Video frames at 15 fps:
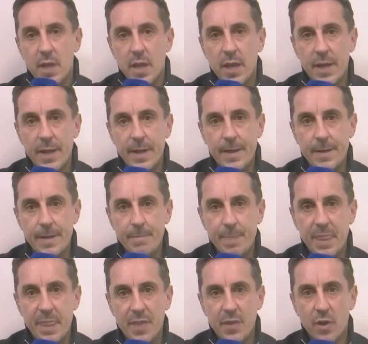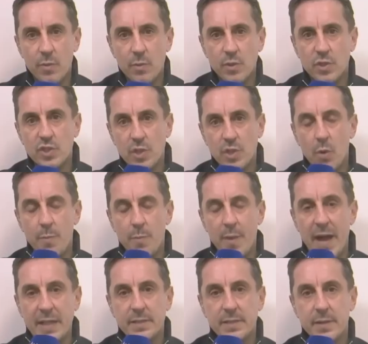I thought they were so
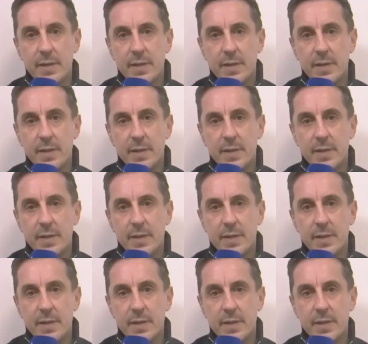bad.